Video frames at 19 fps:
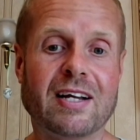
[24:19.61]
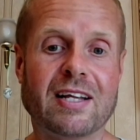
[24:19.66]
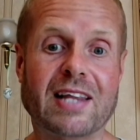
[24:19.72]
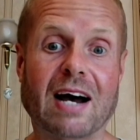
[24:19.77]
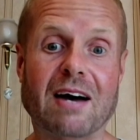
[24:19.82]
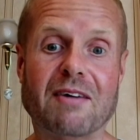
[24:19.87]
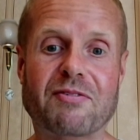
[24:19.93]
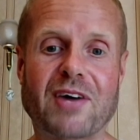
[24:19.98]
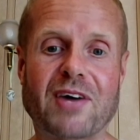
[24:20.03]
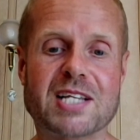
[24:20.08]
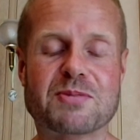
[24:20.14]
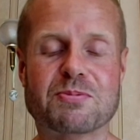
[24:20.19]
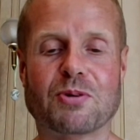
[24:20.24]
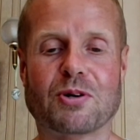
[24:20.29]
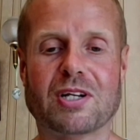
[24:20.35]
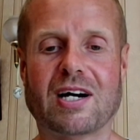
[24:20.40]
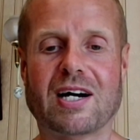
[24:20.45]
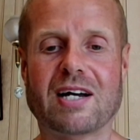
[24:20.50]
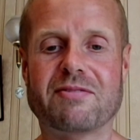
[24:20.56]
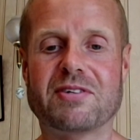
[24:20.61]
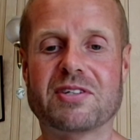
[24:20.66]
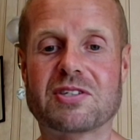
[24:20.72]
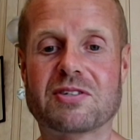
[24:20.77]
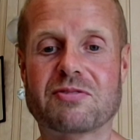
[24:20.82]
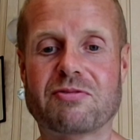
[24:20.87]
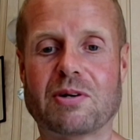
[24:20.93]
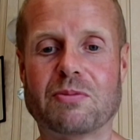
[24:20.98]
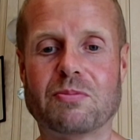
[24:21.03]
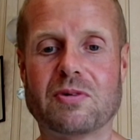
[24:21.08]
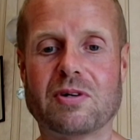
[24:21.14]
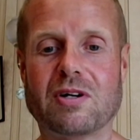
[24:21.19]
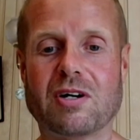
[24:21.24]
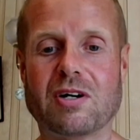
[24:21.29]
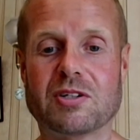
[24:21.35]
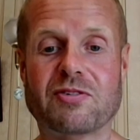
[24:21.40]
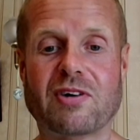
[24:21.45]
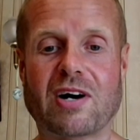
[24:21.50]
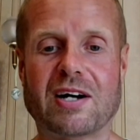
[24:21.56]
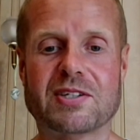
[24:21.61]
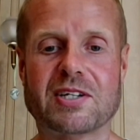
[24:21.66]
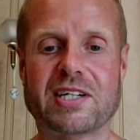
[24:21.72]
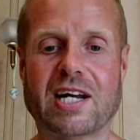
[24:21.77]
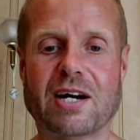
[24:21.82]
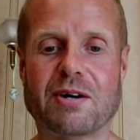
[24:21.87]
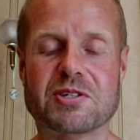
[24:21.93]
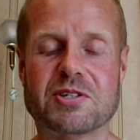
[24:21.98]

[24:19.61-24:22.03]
that Facebook Live is from, as far as I know,